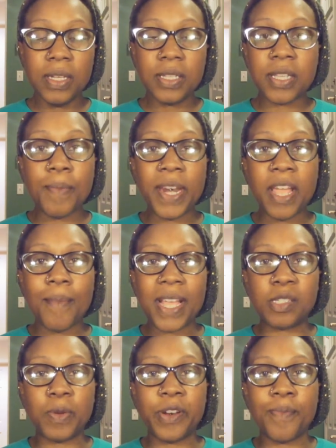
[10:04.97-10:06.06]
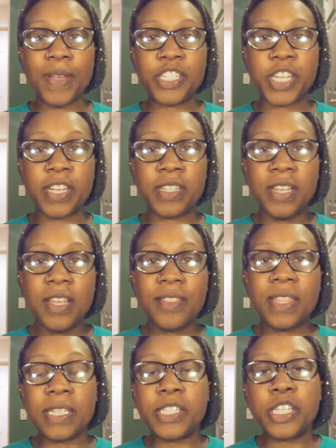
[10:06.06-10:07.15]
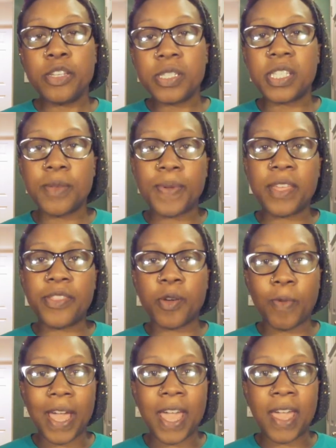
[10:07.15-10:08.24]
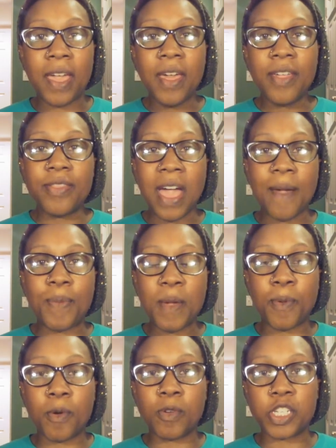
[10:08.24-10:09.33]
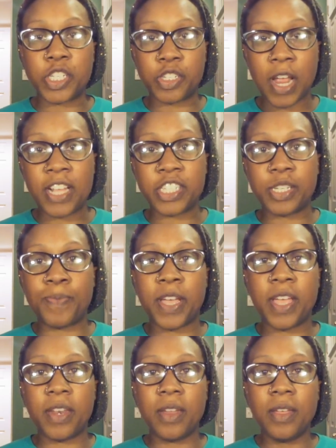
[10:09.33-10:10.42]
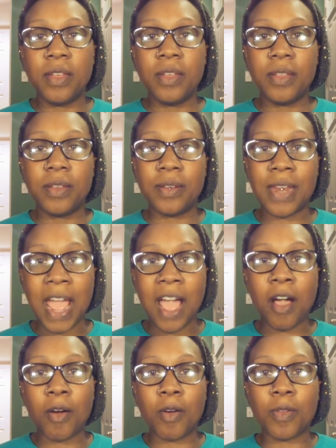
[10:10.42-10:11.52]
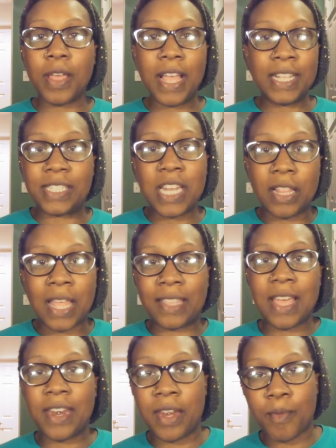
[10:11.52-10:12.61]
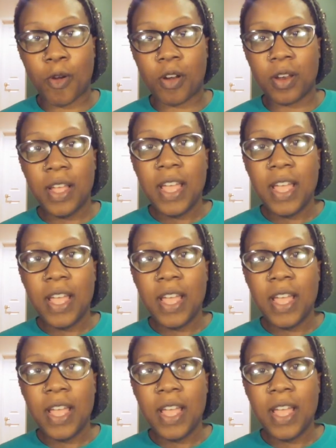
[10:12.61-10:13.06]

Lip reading: Somebody on my Twitter mentioned this used to be the way that people were stretched, but now it's not like that anymore.